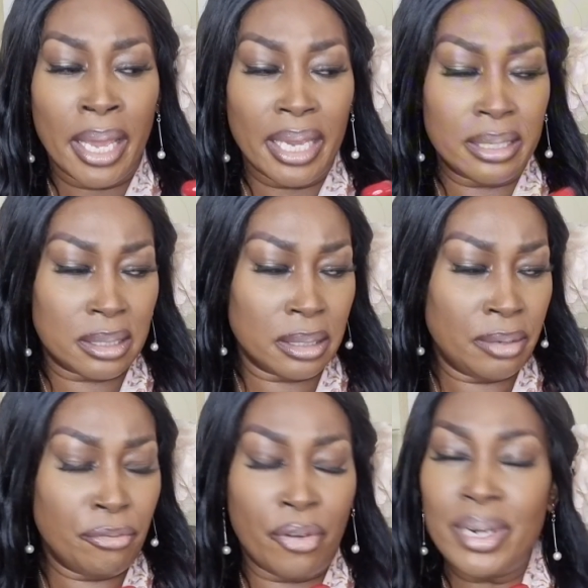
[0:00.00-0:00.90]
is
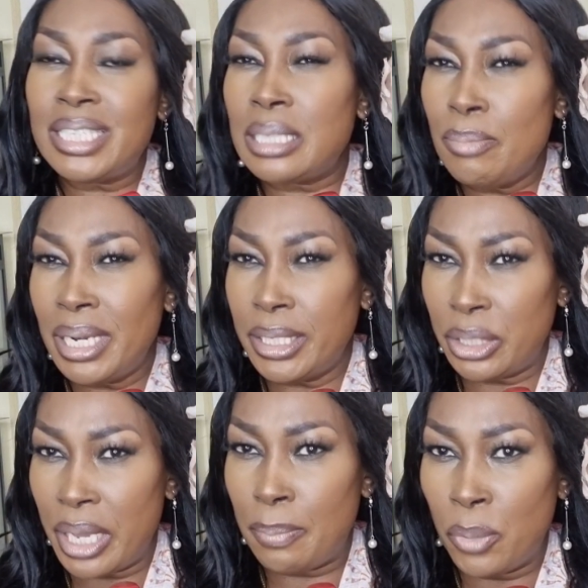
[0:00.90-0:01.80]
very similar
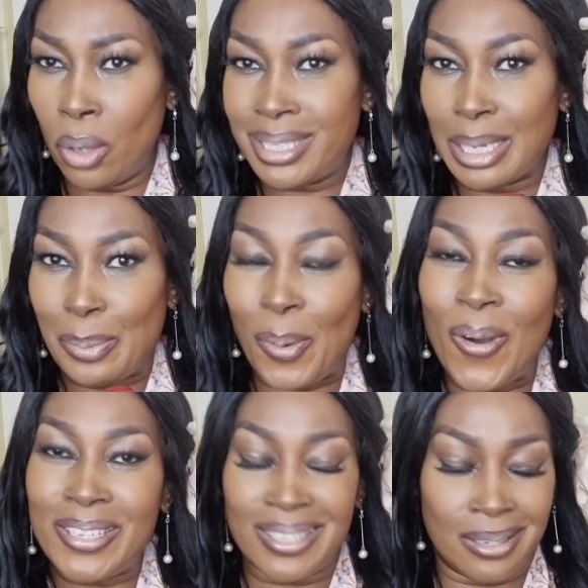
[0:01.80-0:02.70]
to Hypnotic
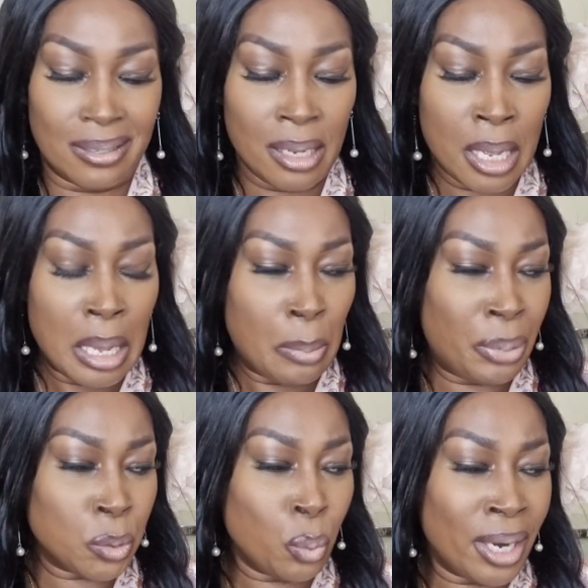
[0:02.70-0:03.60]
Poison,
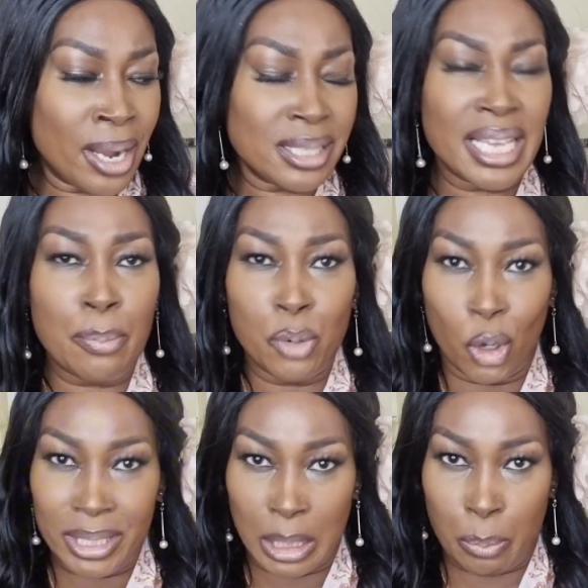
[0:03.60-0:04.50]
but whereas
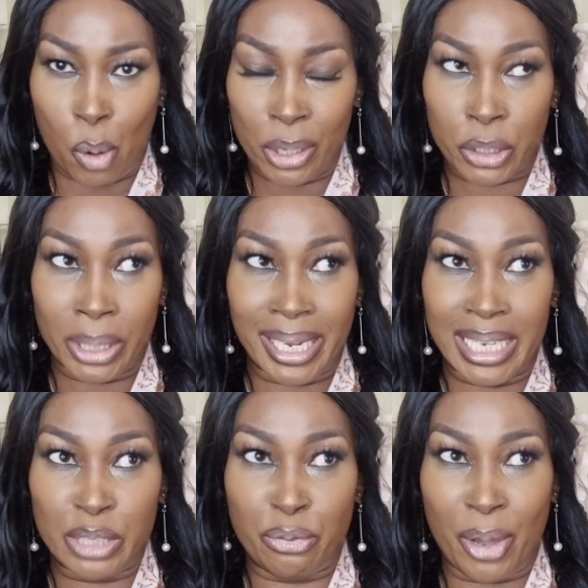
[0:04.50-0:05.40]
Hypnotic Poison
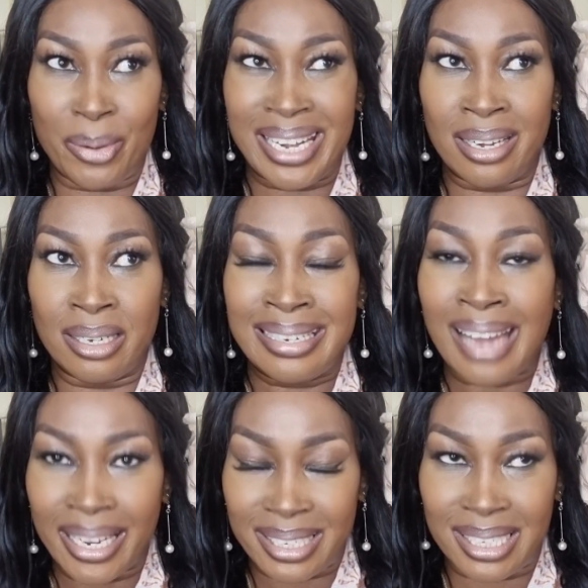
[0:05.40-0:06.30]
is very
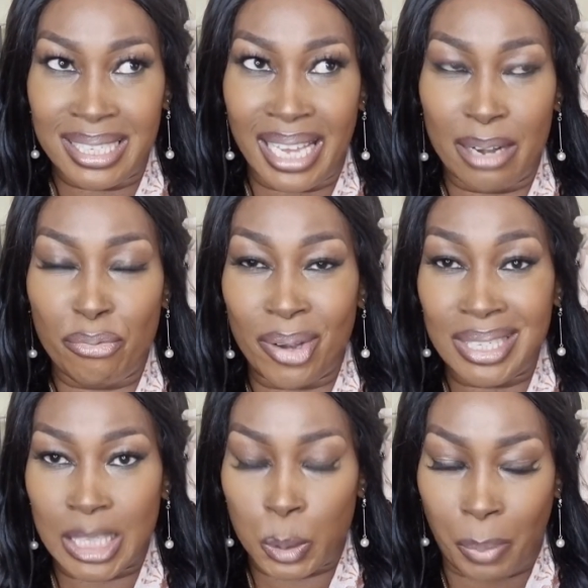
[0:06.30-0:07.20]
nutty and
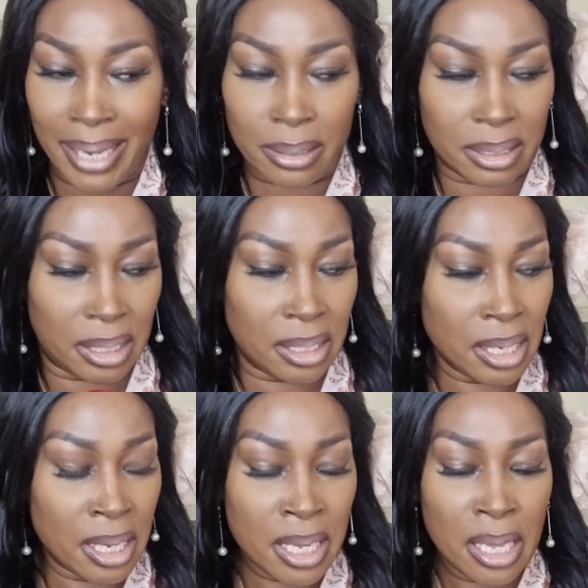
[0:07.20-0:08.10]
very spicy,
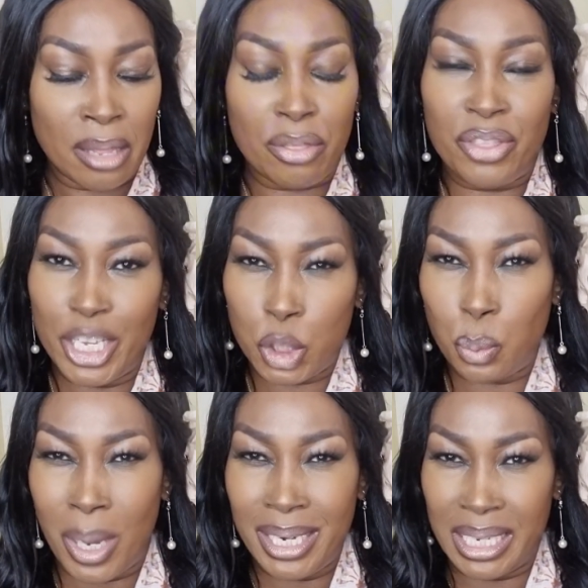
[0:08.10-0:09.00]
this
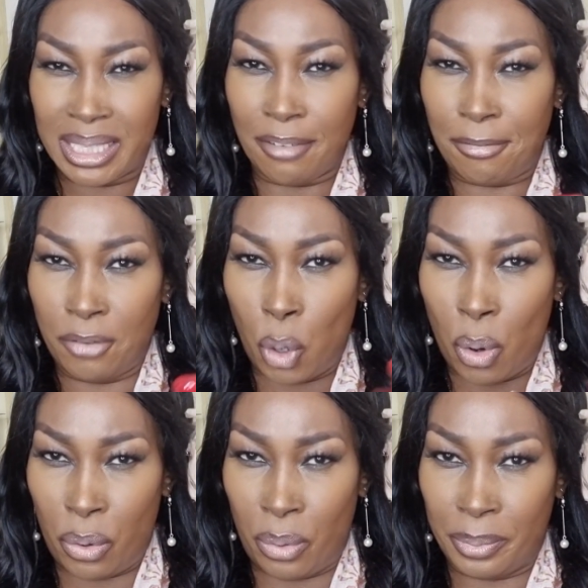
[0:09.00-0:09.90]
one is a
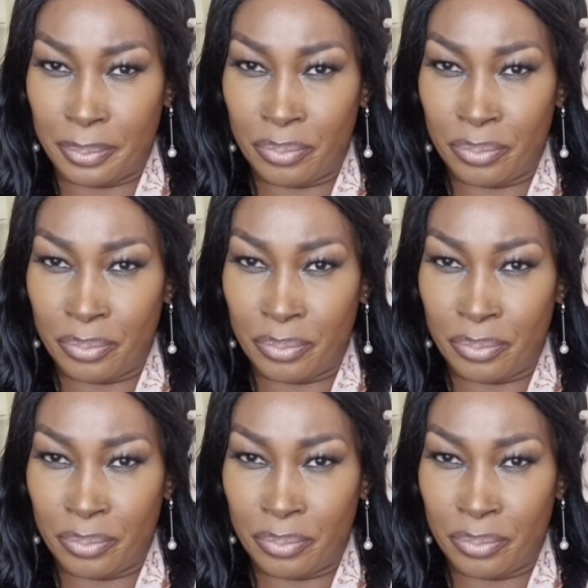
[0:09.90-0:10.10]
floral.